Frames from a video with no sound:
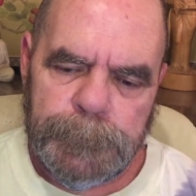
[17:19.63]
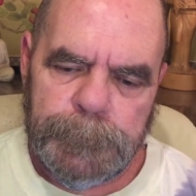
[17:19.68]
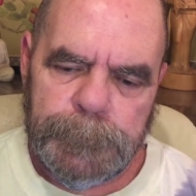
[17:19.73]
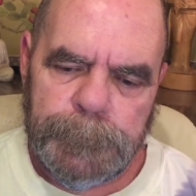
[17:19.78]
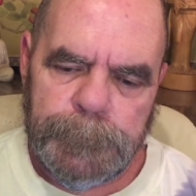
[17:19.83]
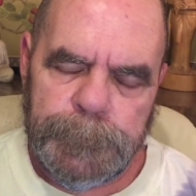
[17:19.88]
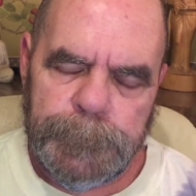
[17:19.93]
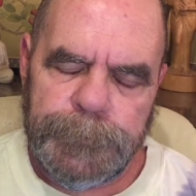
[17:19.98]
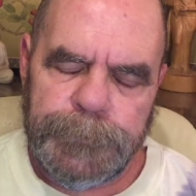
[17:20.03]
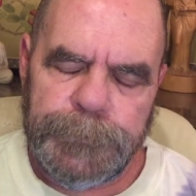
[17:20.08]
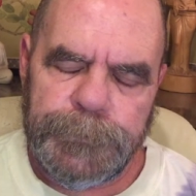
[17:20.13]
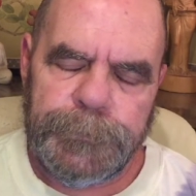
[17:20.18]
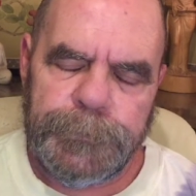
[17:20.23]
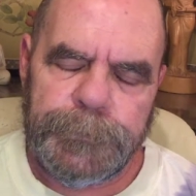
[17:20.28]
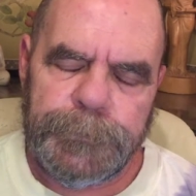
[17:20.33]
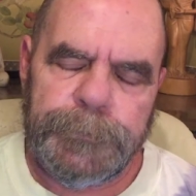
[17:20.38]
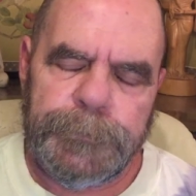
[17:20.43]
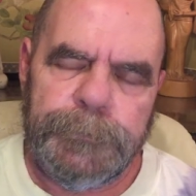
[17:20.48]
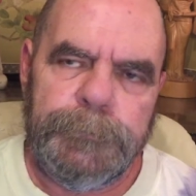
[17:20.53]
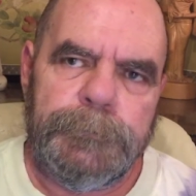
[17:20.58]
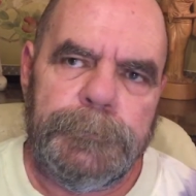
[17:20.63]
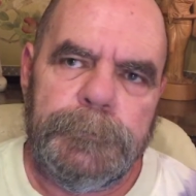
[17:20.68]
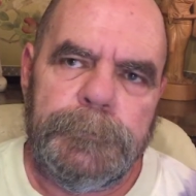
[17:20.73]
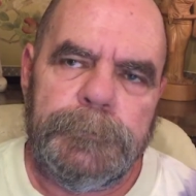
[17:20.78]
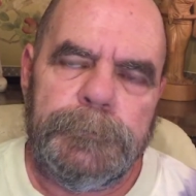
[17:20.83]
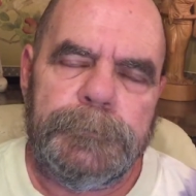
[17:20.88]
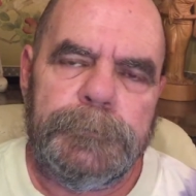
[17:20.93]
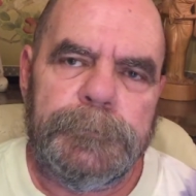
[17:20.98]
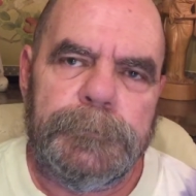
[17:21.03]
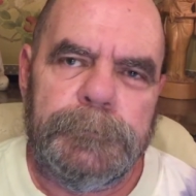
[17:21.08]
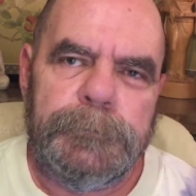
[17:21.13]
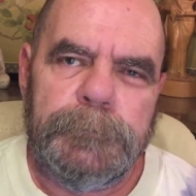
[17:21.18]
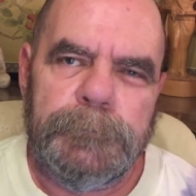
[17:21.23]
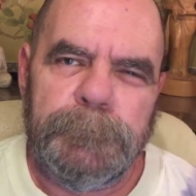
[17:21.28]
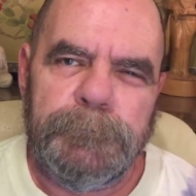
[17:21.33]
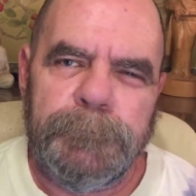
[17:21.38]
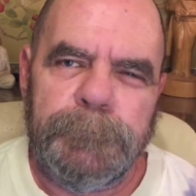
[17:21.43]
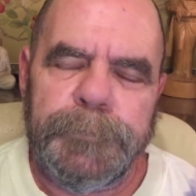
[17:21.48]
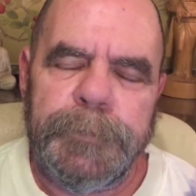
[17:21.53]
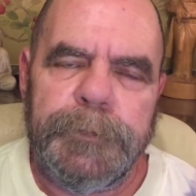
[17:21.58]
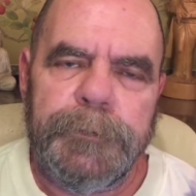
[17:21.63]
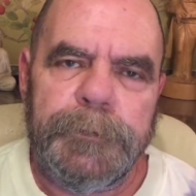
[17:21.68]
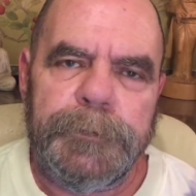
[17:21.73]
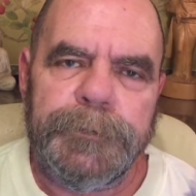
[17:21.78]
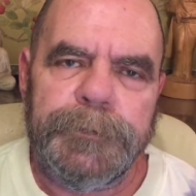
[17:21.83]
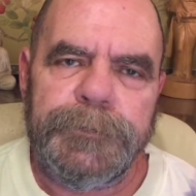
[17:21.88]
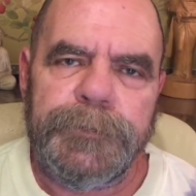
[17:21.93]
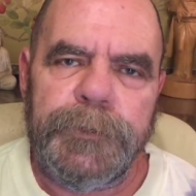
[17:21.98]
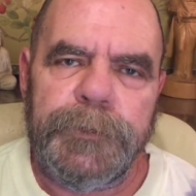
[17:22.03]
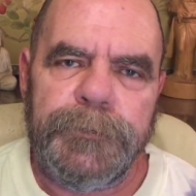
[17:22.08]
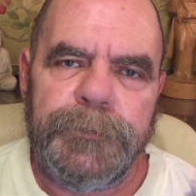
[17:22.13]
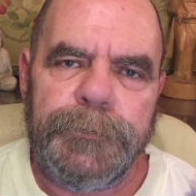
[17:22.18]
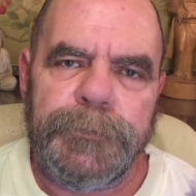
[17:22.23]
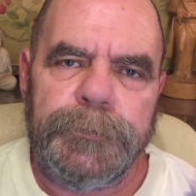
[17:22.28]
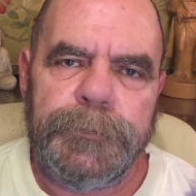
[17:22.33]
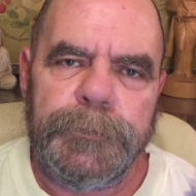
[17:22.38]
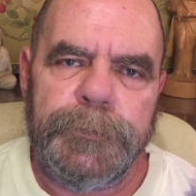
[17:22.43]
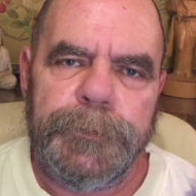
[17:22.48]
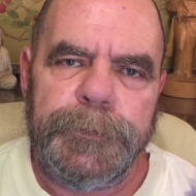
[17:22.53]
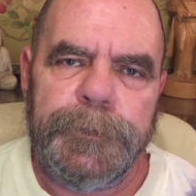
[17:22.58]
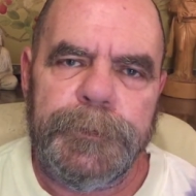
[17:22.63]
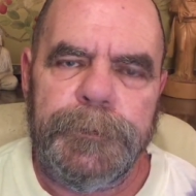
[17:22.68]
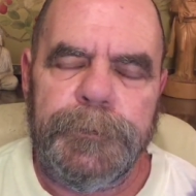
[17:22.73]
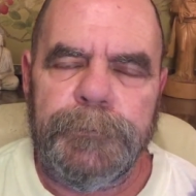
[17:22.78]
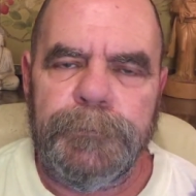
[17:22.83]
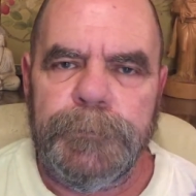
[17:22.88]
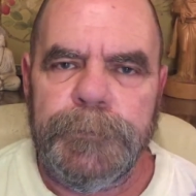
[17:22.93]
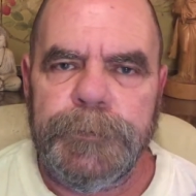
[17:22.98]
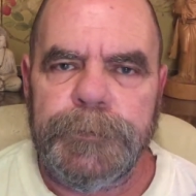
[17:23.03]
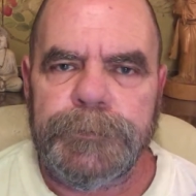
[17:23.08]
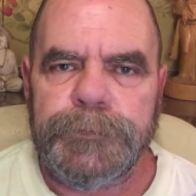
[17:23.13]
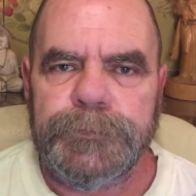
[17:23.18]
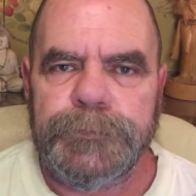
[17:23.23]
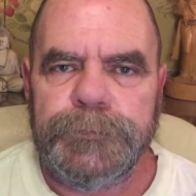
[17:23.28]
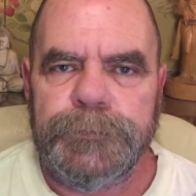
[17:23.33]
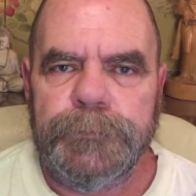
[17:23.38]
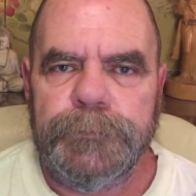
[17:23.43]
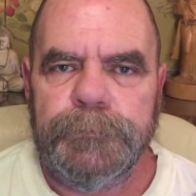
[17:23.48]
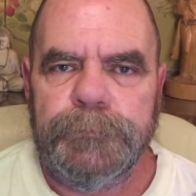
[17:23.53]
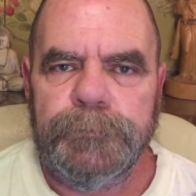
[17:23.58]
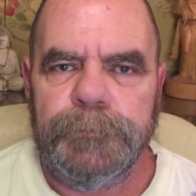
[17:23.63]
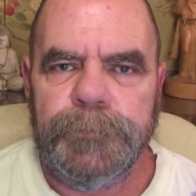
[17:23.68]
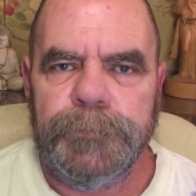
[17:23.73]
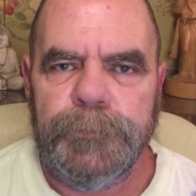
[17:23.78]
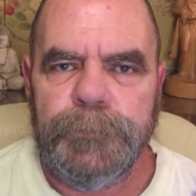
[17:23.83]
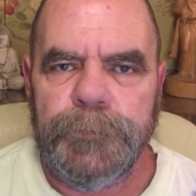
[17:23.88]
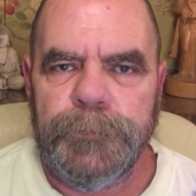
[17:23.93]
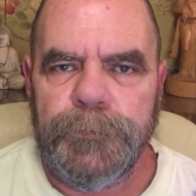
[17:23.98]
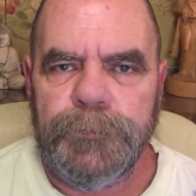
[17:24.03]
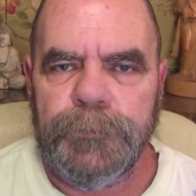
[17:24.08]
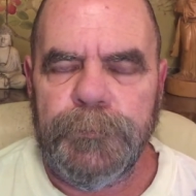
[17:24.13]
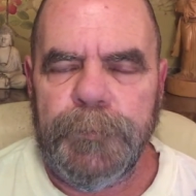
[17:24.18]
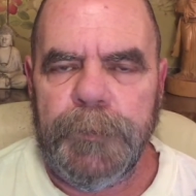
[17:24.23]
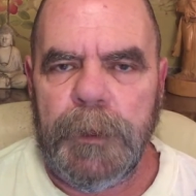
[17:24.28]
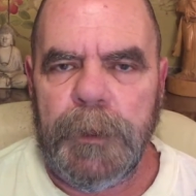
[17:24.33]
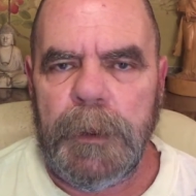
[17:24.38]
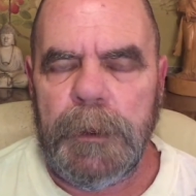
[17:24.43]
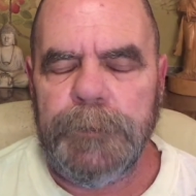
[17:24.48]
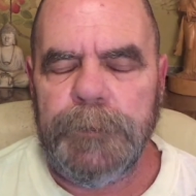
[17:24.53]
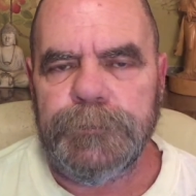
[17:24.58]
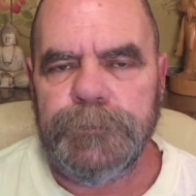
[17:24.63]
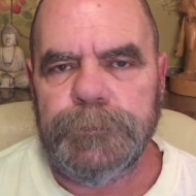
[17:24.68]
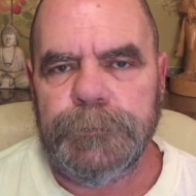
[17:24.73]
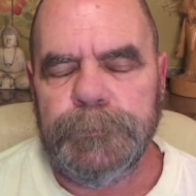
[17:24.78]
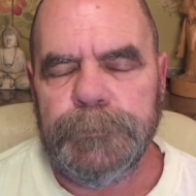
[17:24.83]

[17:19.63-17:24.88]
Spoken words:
We just barely touched looking at Rich through this apology.